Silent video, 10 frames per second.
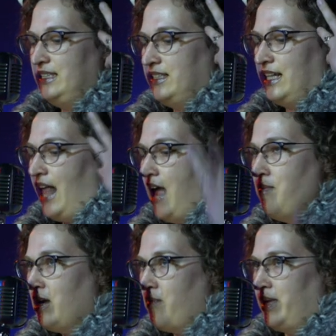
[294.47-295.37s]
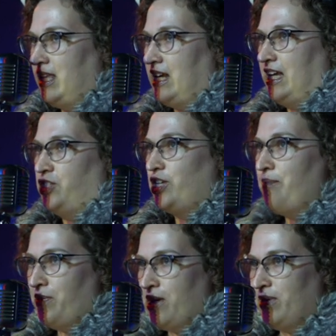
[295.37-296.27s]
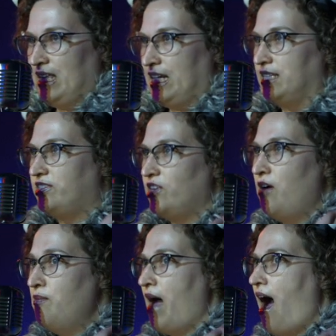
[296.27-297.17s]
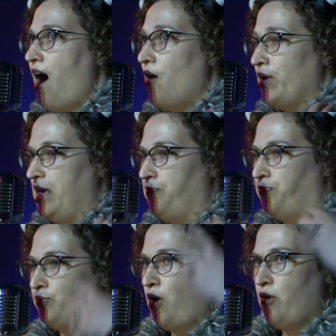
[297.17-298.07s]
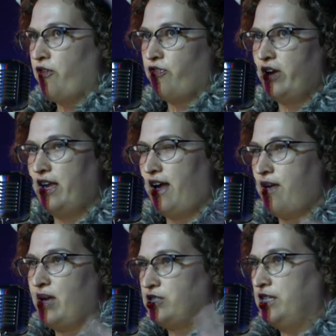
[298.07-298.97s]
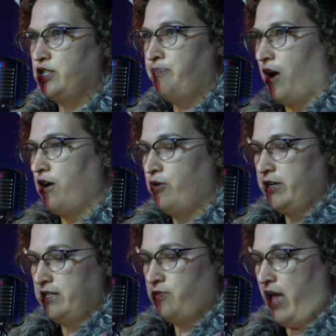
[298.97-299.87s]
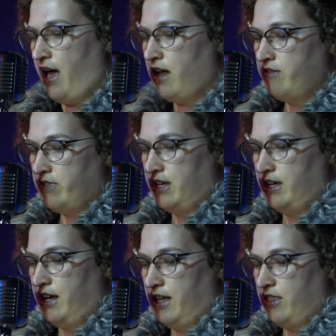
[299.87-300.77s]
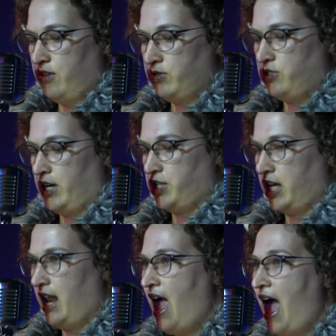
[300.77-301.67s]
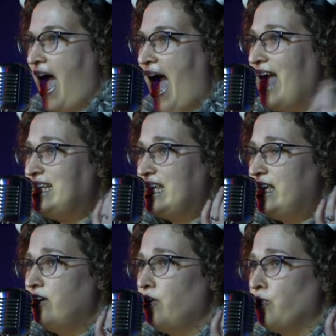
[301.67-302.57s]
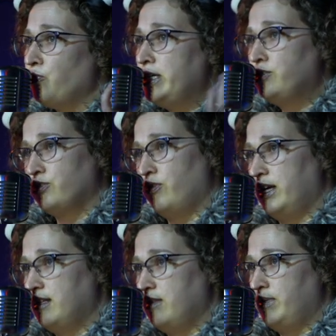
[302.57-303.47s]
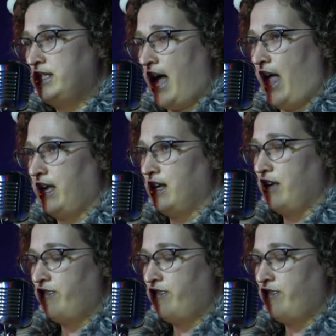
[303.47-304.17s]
climbing ability, jumping ability, somehow he broke free. I imagine he just parkoured his way out of the, uh, the restriction, and he rejoined the battalion. He